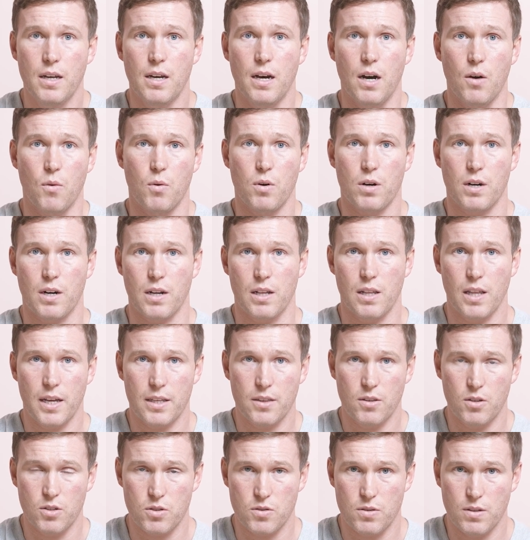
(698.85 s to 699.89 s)
We're going to
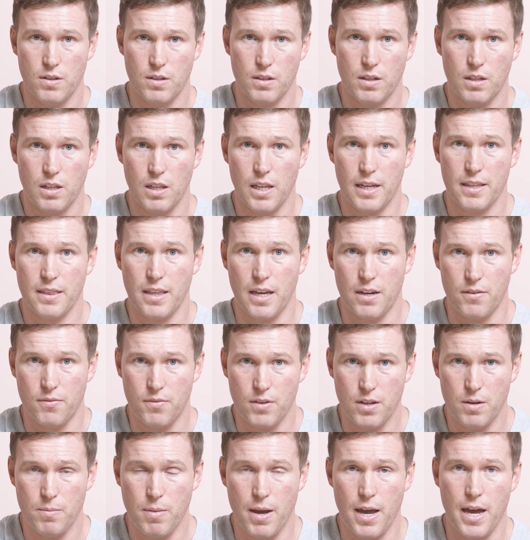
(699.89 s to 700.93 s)
collect that
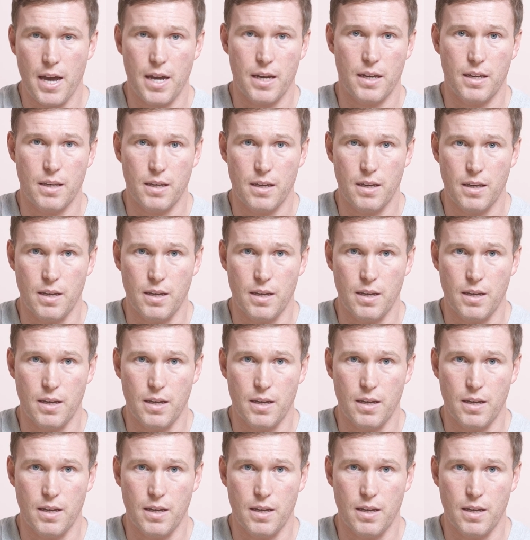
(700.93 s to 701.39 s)
feedback